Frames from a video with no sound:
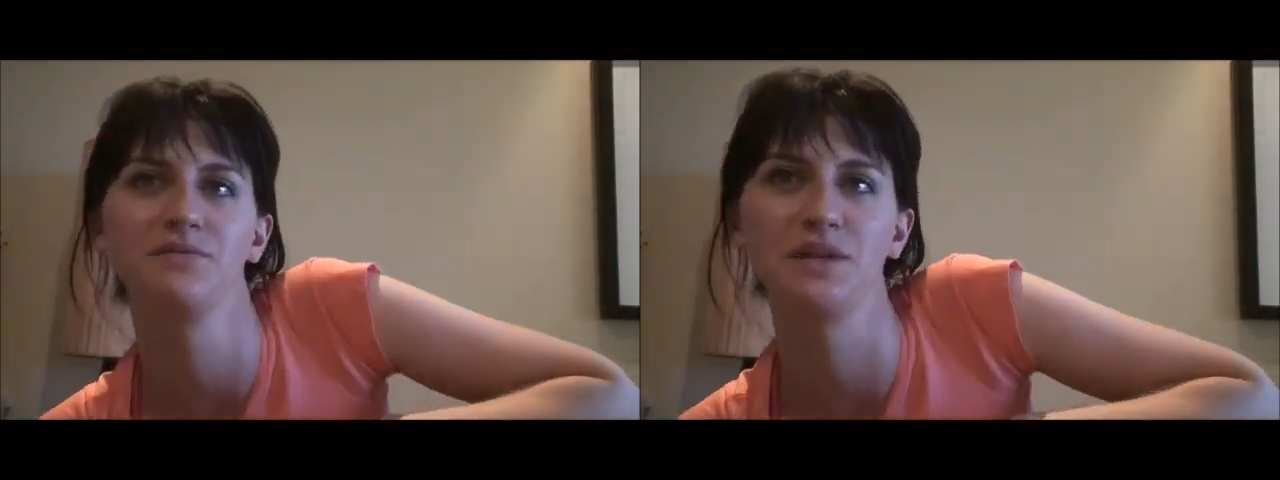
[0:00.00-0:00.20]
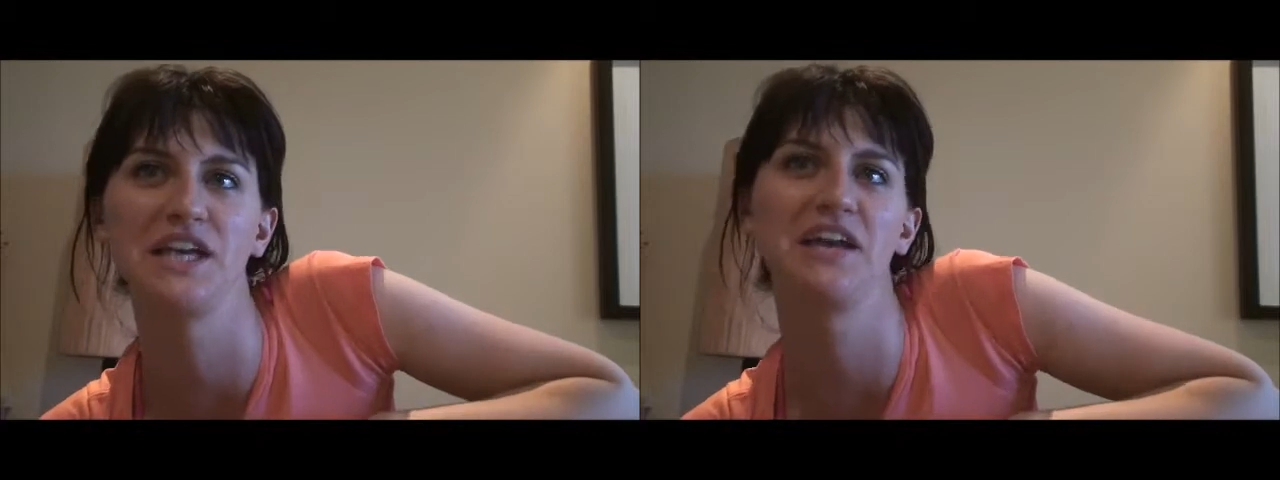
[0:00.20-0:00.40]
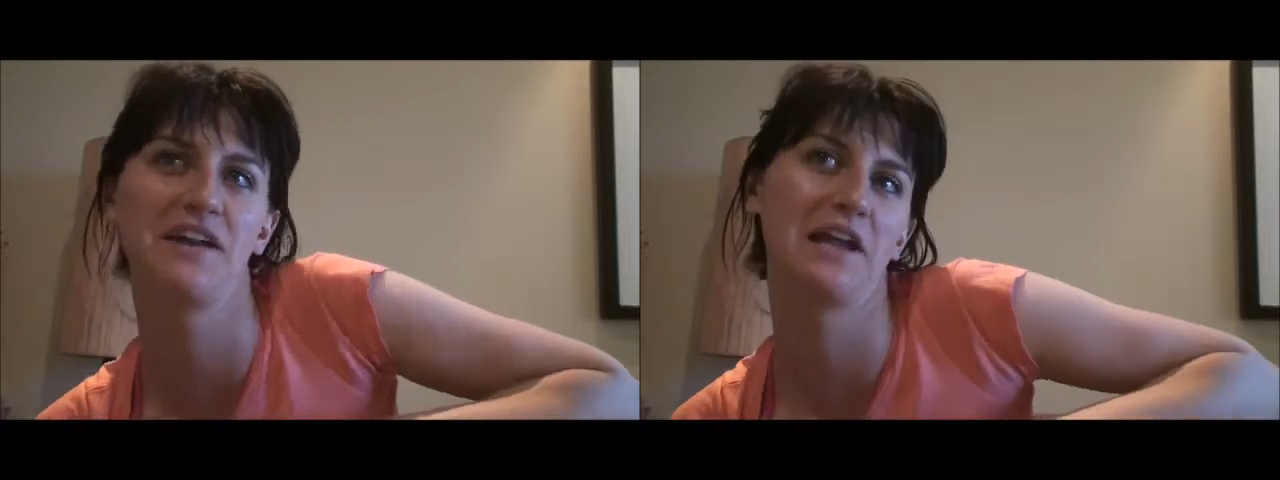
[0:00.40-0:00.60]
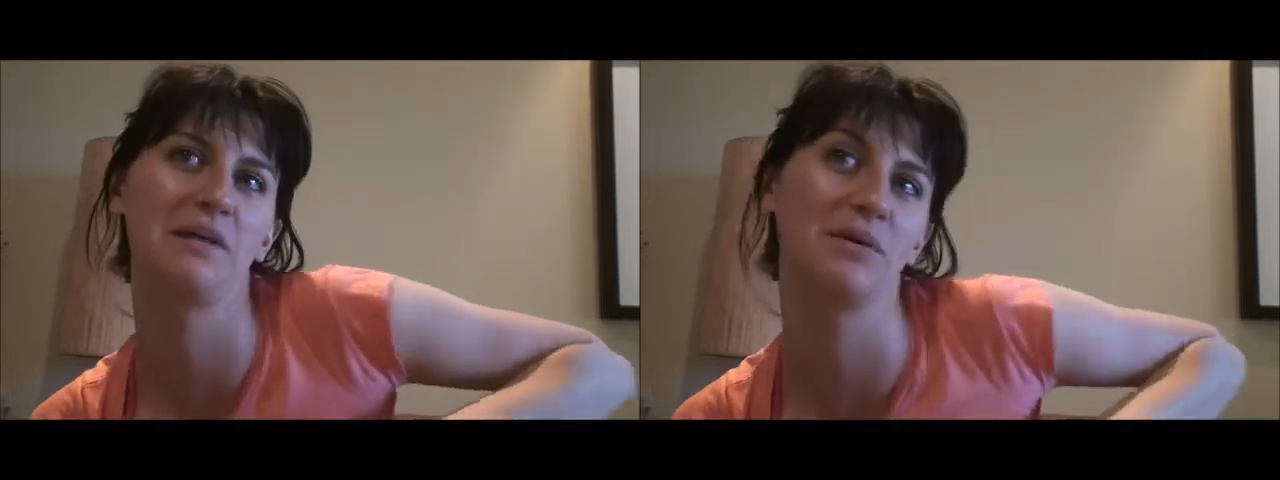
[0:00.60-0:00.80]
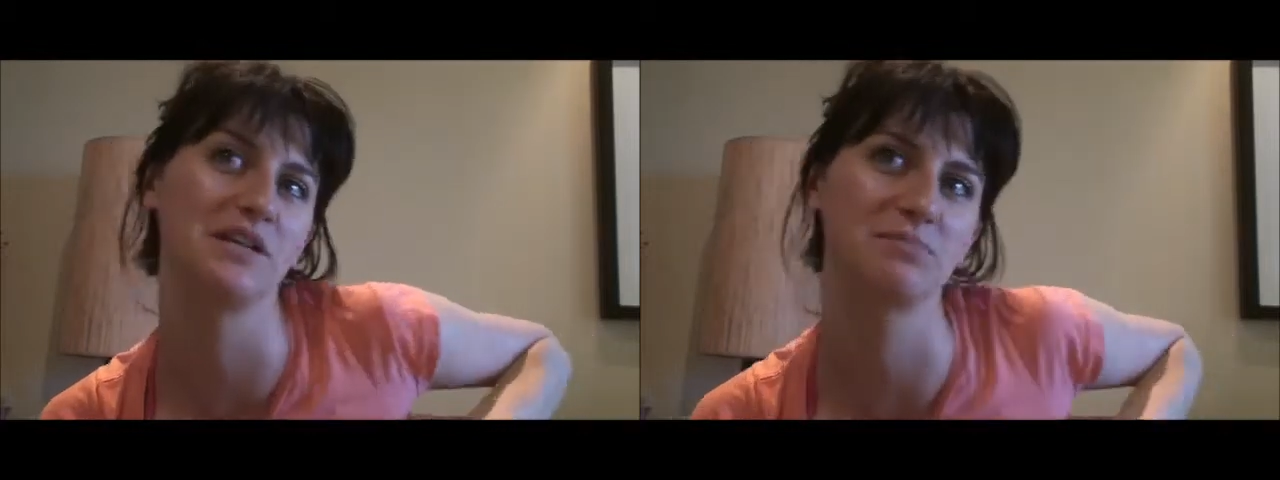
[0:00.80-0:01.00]
really
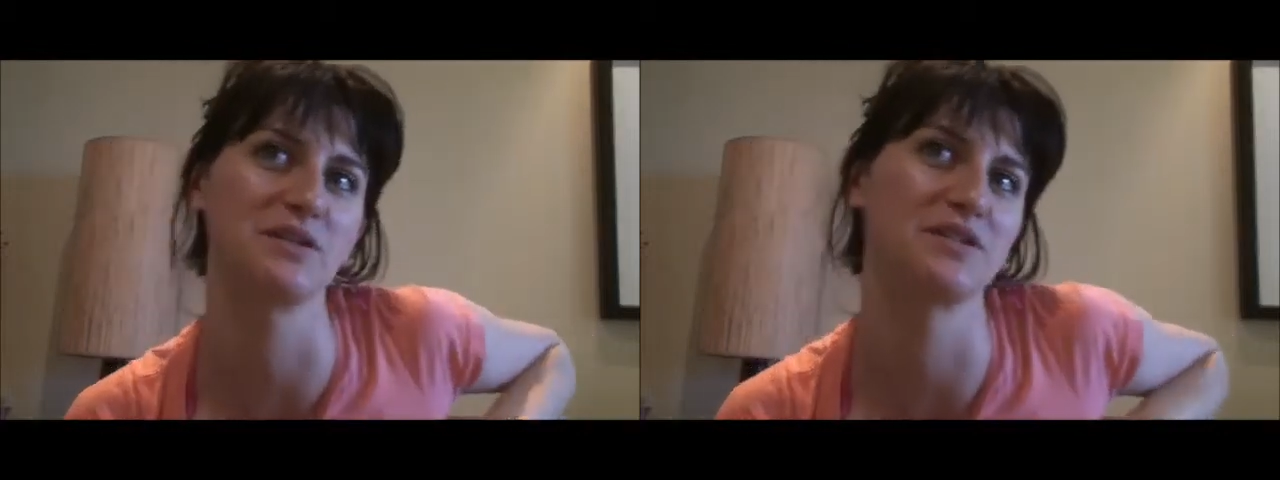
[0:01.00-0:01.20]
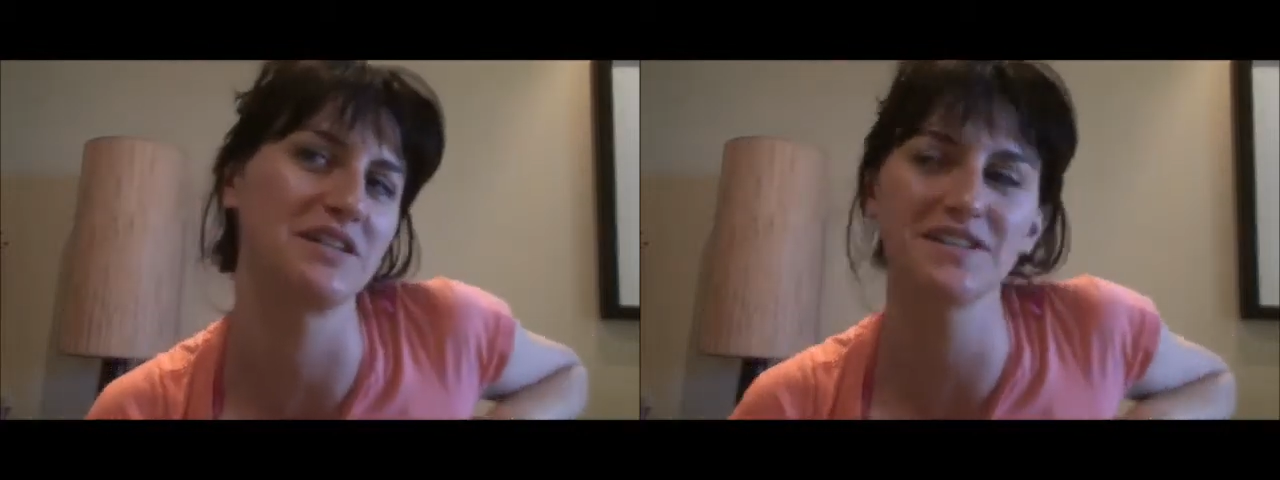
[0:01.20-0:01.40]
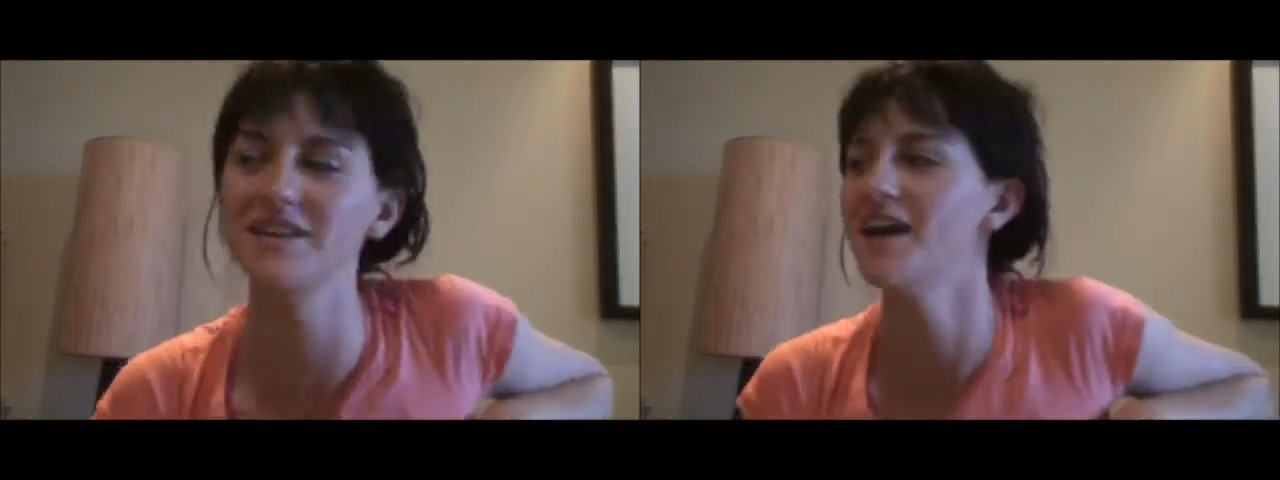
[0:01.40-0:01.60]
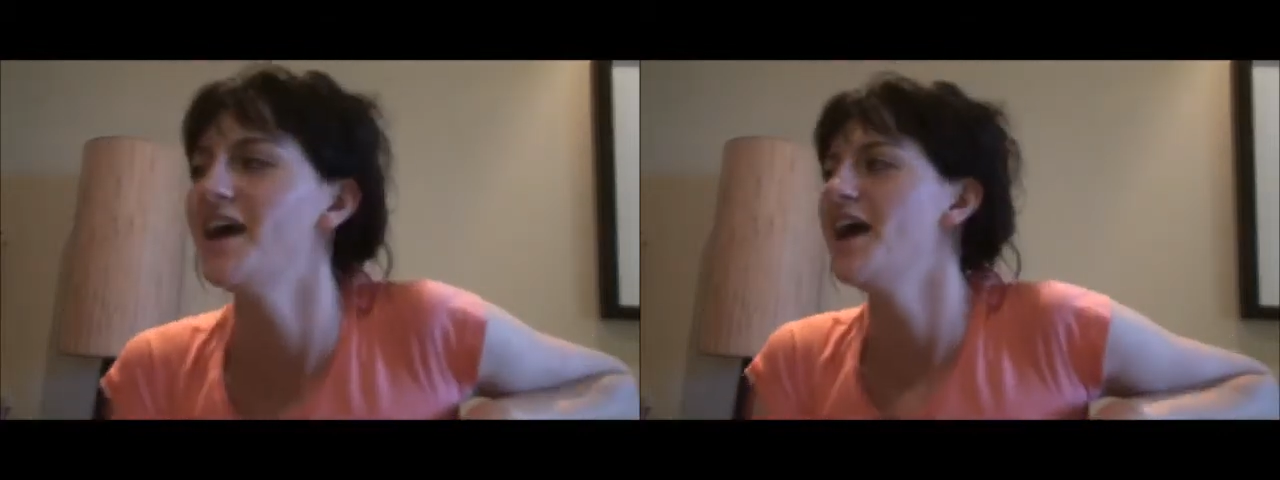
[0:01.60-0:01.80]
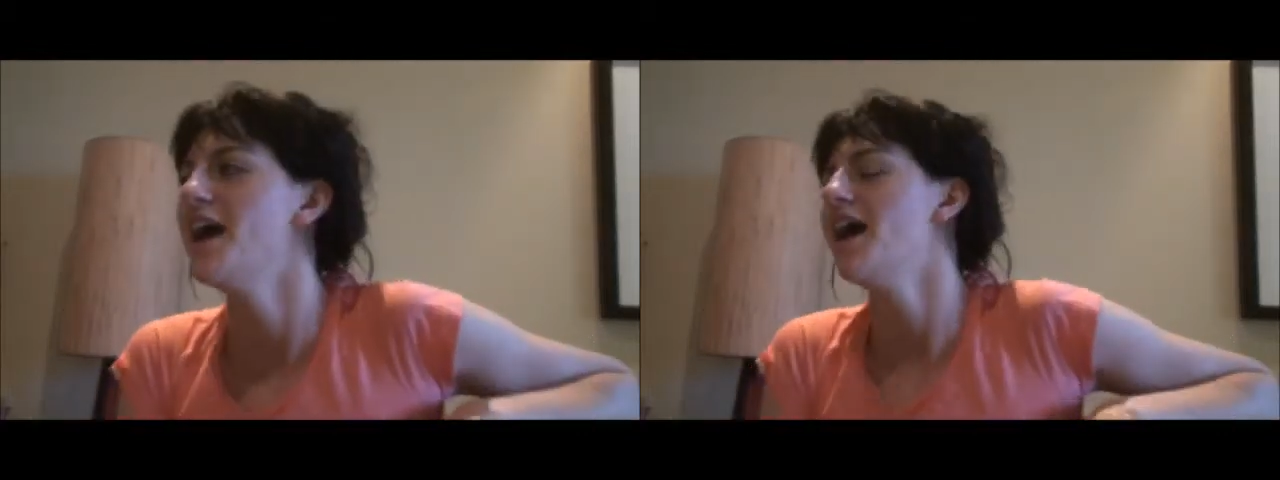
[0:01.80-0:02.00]
anybody's business.
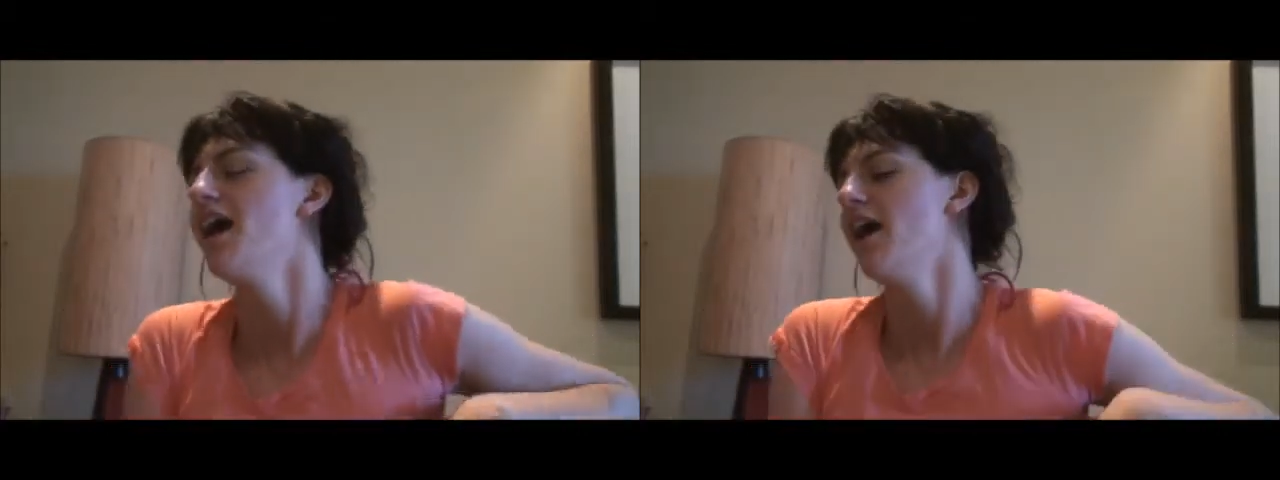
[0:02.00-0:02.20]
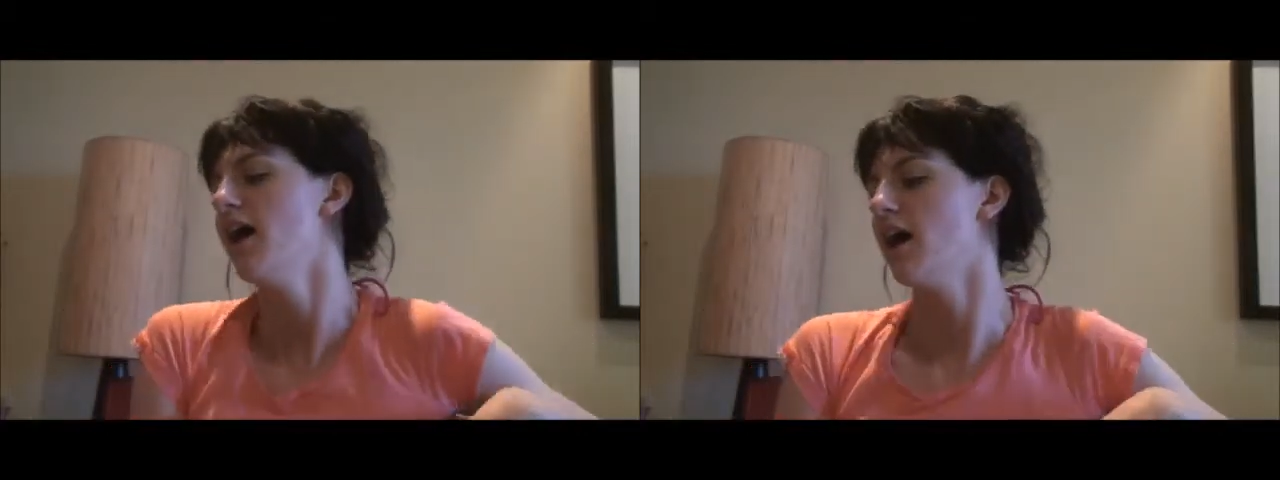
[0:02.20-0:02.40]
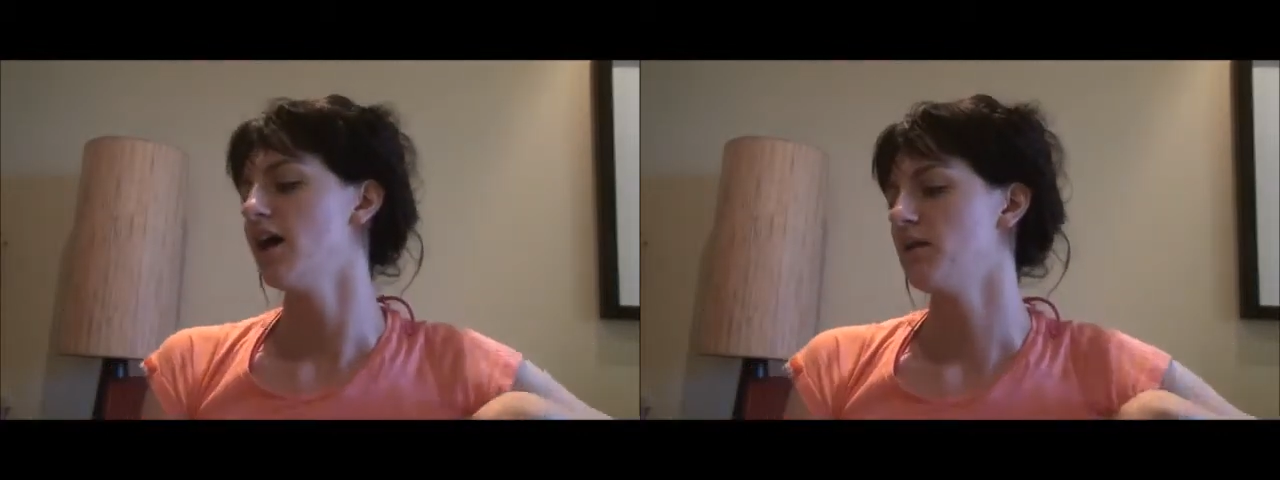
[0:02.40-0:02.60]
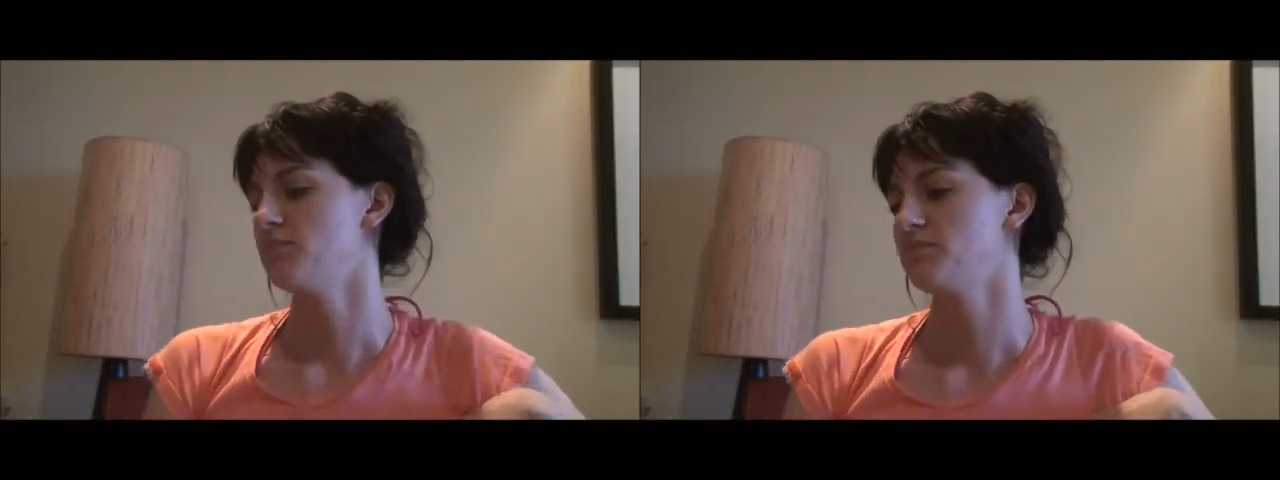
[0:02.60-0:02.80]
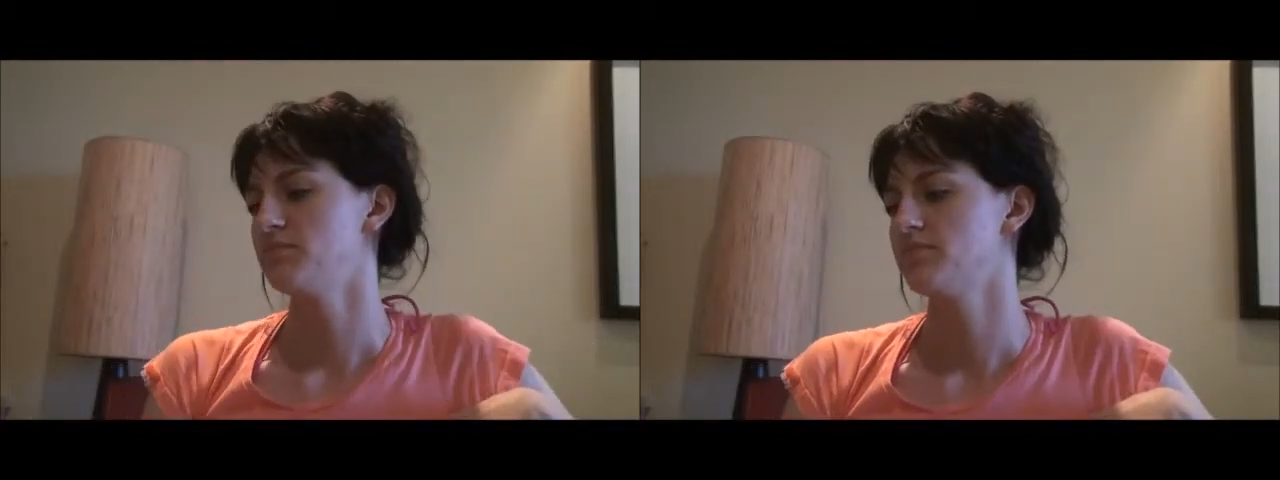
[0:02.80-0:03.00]

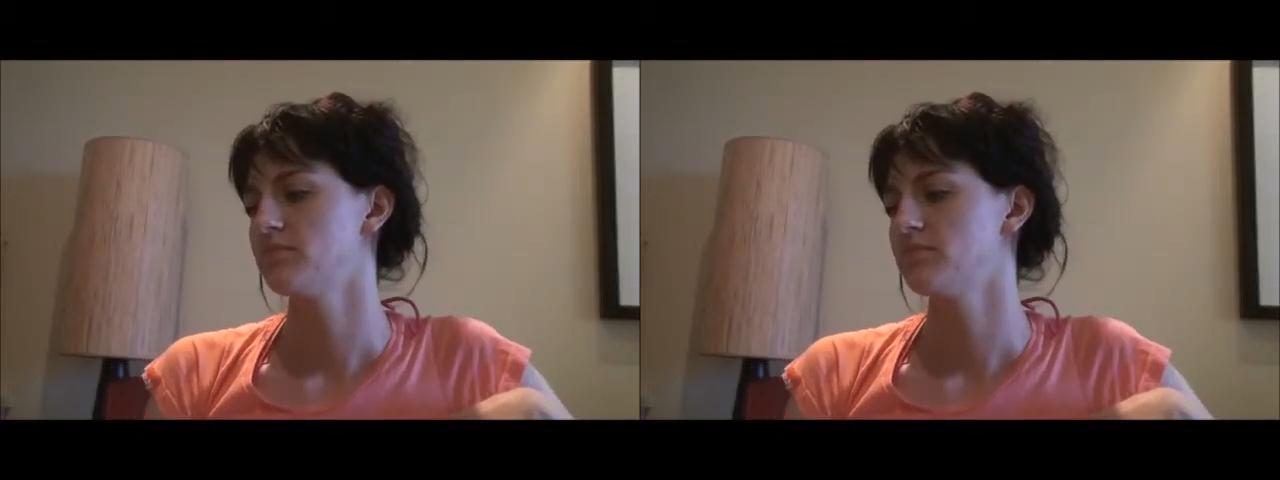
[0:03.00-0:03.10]
Yeah,